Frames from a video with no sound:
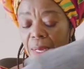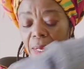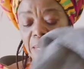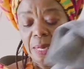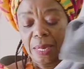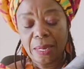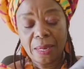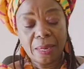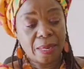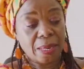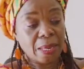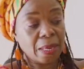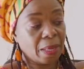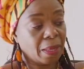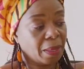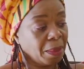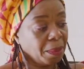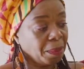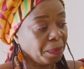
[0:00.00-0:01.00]
And
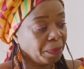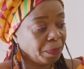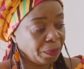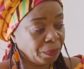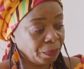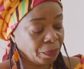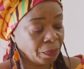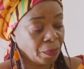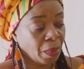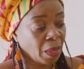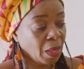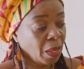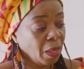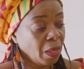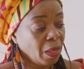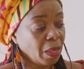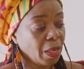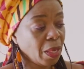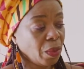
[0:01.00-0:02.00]
then
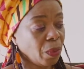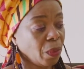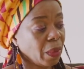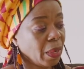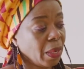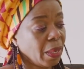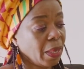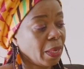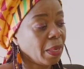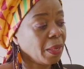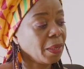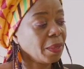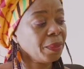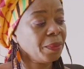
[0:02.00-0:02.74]
here you are.